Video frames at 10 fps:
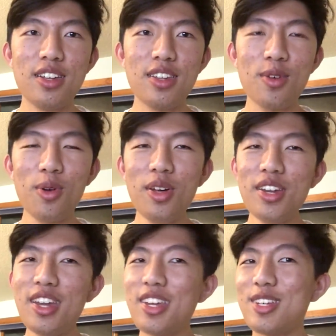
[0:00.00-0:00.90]
the
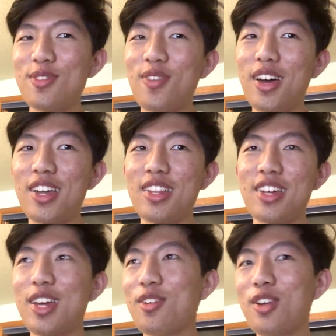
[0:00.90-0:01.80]
quality I think is fine.
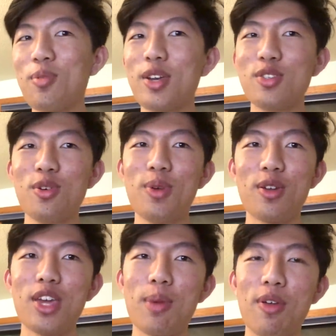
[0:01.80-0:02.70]
Like, I could upgrade to a
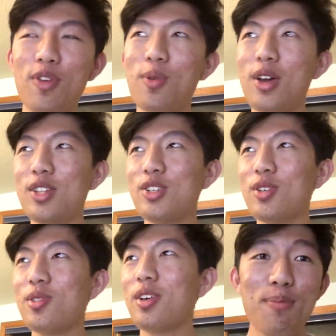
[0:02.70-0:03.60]
better camera if I wanted
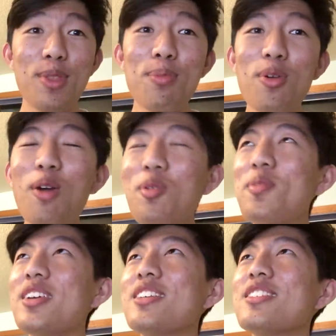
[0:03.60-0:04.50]
to, but the problem
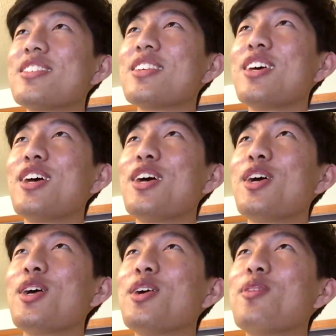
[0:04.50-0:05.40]
is
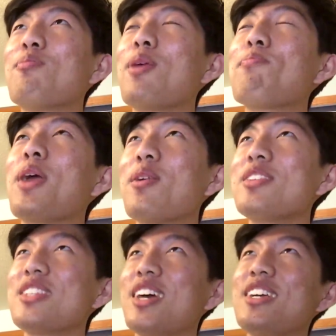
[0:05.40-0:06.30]
my
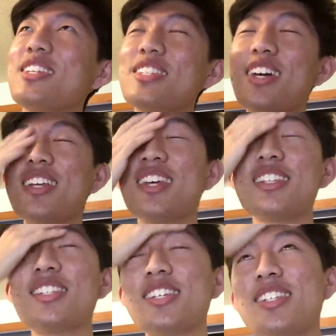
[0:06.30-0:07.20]
parents and I decided that
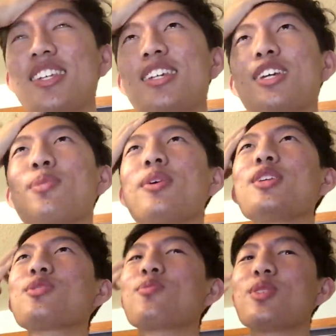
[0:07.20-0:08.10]
16
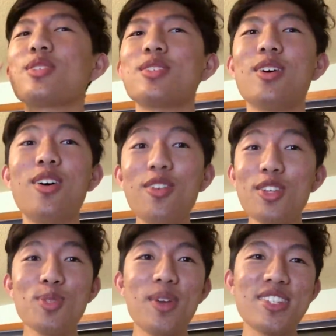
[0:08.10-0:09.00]
gigabytes was all
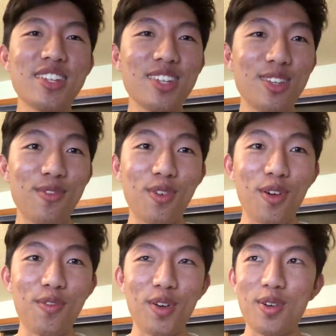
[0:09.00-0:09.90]
the space I needed for
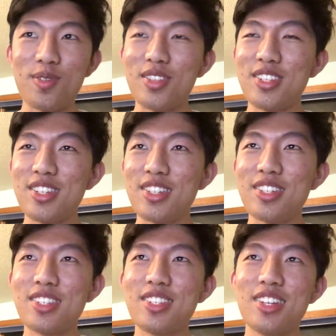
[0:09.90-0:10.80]
a phone,
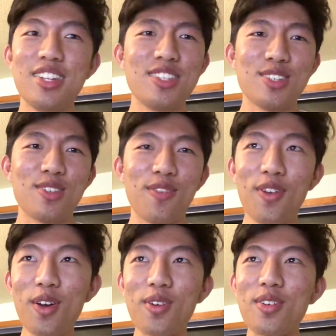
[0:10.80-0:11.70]
since it's just a
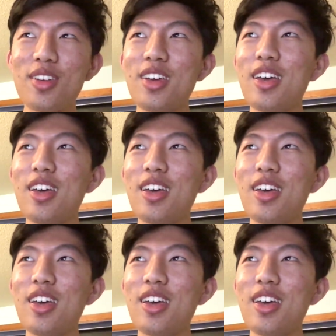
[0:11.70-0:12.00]
phone.